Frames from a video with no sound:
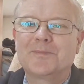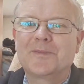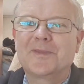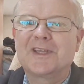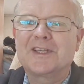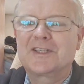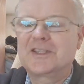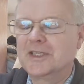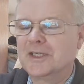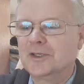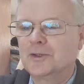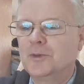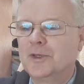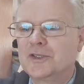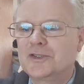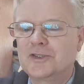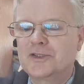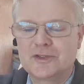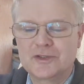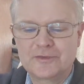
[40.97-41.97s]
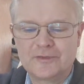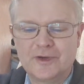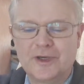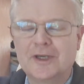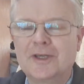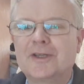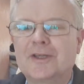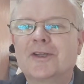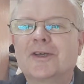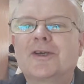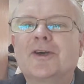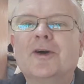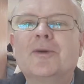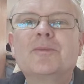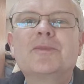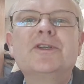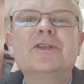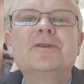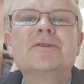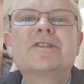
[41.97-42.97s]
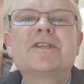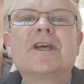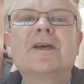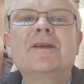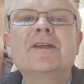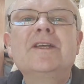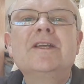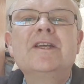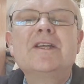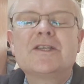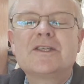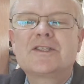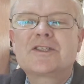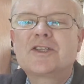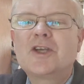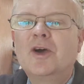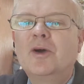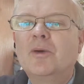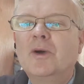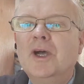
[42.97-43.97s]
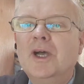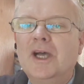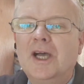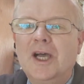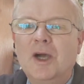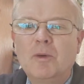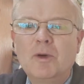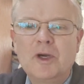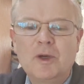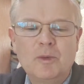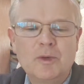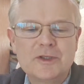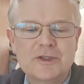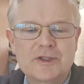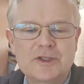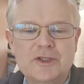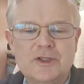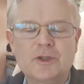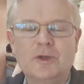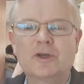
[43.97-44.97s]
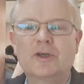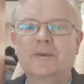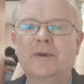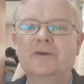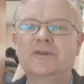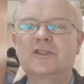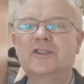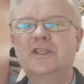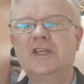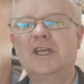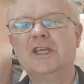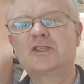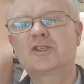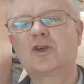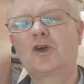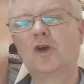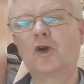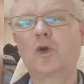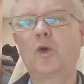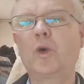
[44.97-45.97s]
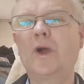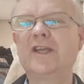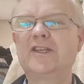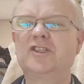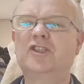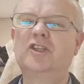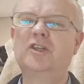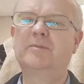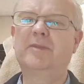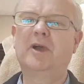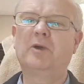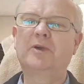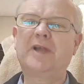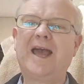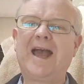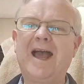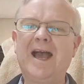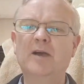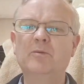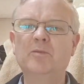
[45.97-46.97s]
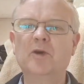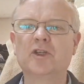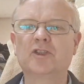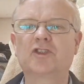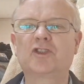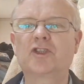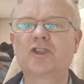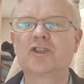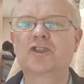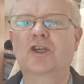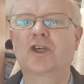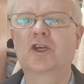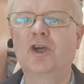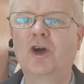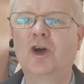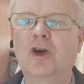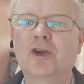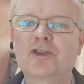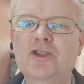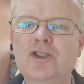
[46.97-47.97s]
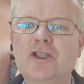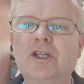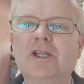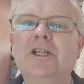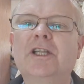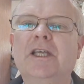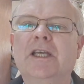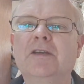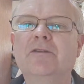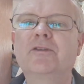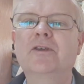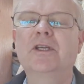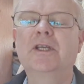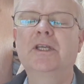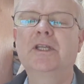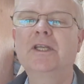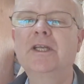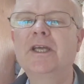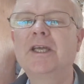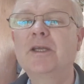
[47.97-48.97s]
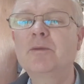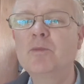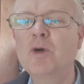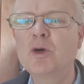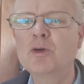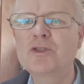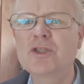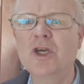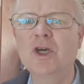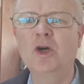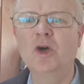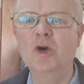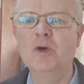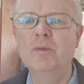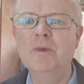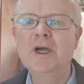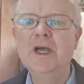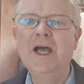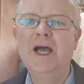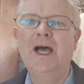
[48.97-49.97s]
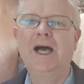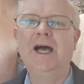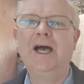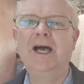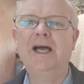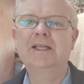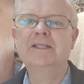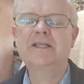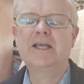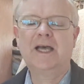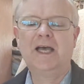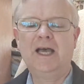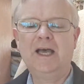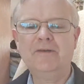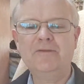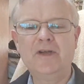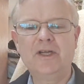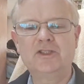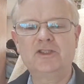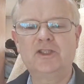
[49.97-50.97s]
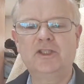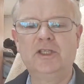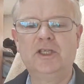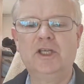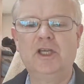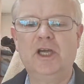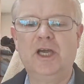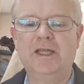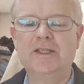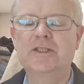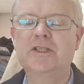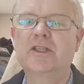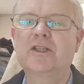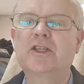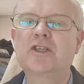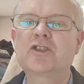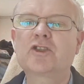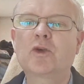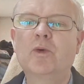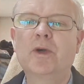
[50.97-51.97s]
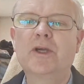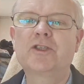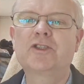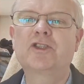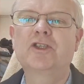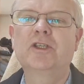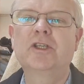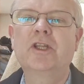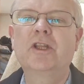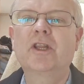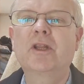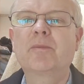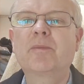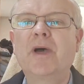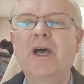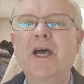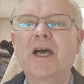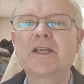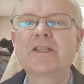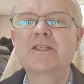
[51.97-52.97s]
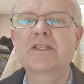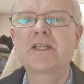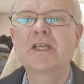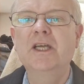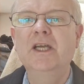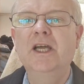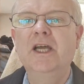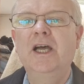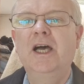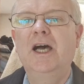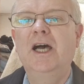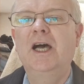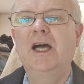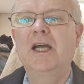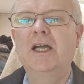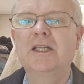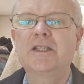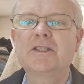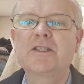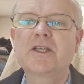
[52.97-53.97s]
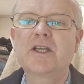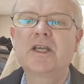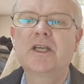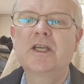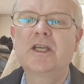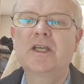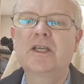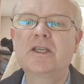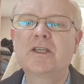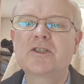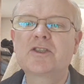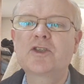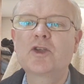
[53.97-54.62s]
seeing questions via the computer. So what I wanted to talk about today is I've got a question about how much does it cost to live in a motorhome, and I have actually answered this question in the past, and I've